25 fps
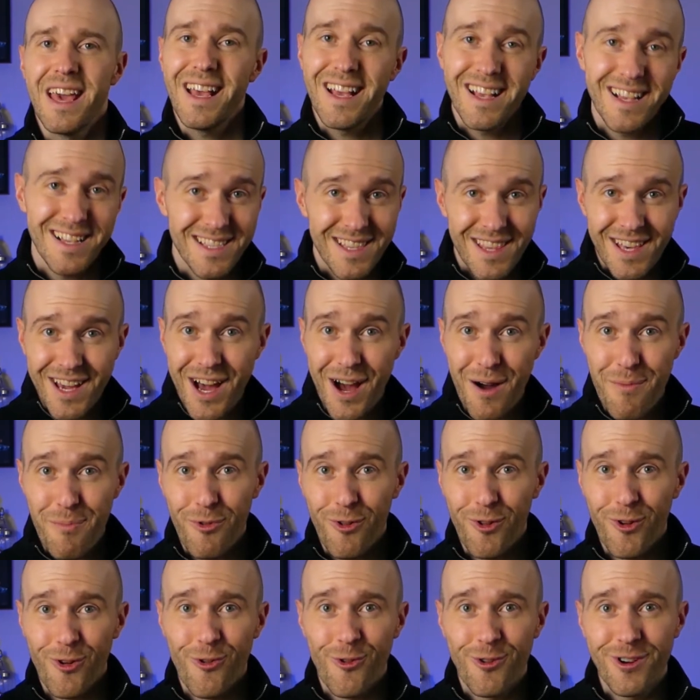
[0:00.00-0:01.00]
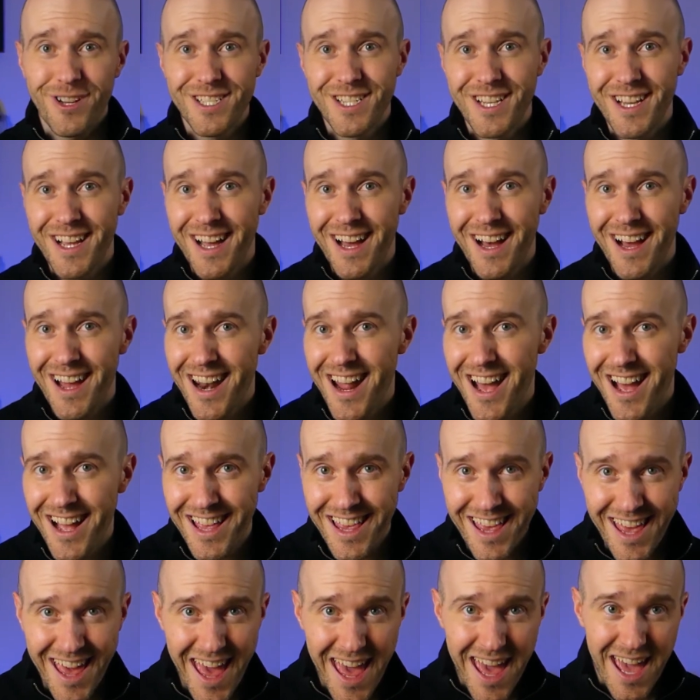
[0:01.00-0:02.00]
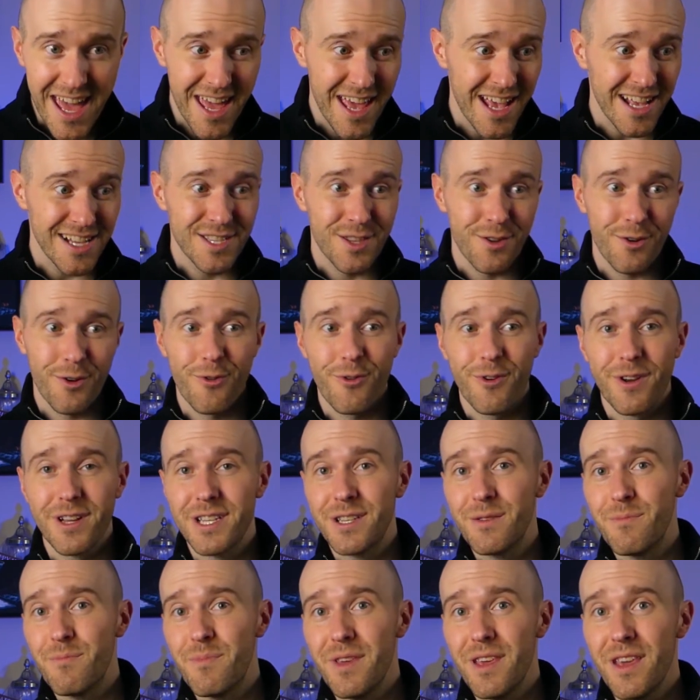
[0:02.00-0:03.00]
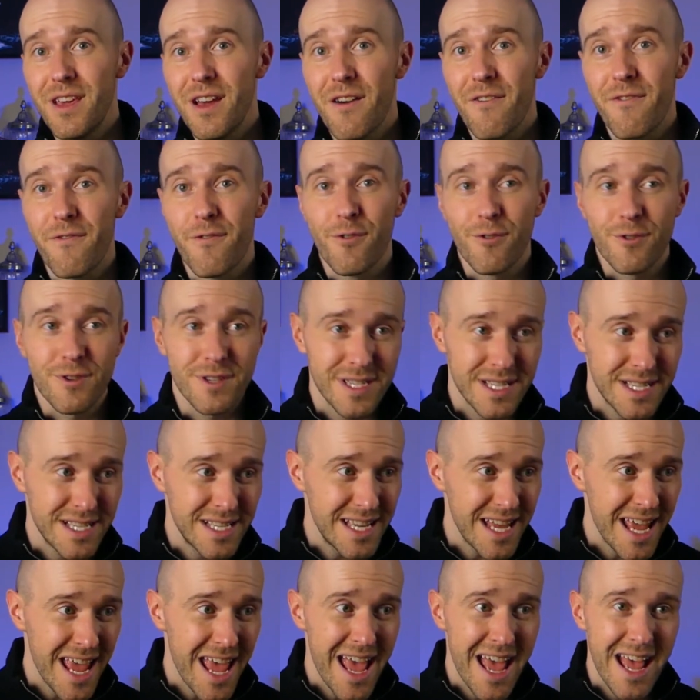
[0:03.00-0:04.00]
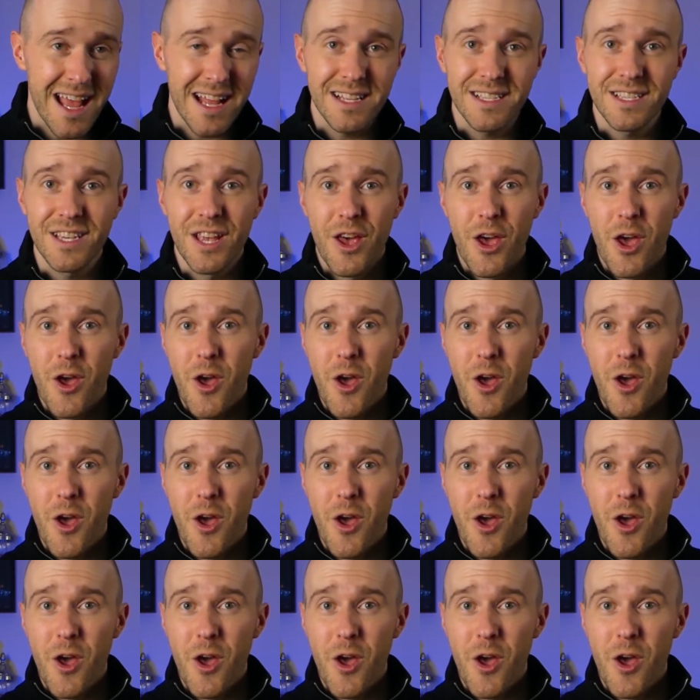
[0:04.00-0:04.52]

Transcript: Is the couple going to cut a cake? Is there going to be a first dance?